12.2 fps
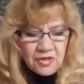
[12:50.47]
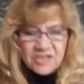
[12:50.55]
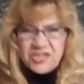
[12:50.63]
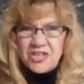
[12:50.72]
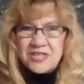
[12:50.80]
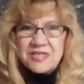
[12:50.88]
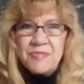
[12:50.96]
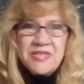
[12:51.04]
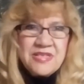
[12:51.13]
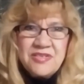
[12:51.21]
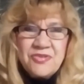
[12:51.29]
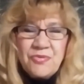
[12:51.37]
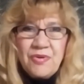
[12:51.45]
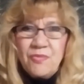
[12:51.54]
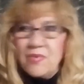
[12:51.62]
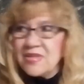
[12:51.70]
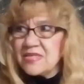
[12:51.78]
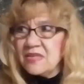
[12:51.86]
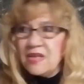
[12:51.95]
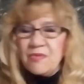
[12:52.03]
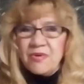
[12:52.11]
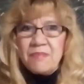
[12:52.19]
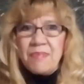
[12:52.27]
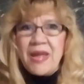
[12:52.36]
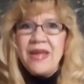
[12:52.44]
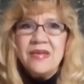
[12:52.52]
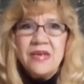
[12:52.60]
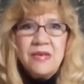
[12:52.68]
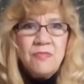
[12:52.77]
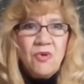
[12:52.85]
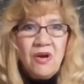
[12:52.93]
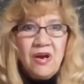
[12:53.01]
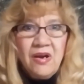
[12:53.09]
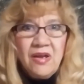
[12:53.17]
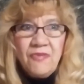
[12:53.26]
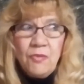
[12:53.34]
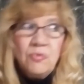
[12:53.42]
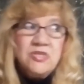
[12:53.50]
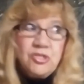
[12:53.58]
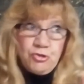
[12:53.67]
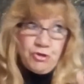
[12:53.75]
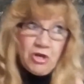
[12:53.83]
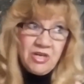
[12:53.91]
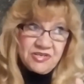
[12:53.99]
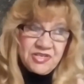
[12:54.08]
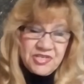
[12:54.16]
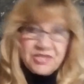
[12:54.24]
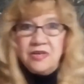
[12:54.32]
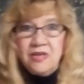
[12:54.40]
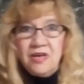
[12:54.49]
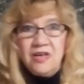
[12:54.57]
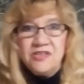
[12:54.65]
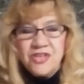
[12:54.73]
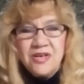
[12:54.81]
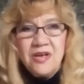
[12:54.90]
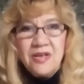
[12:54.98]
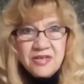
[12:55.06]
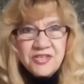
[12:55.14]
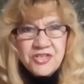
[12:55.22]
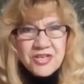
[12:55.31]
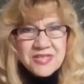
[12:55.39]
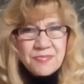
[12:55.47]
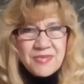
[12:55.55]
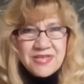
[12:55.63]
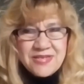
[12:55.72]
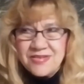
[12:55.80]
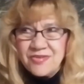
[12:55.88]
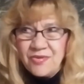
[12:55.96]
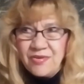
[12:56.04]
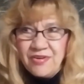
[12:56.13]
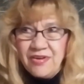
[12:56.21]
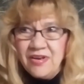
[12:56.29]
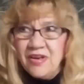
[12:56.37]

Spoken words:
Adjustment disorder was they weren't going to pay you anymore if it was just an adjustment disorder.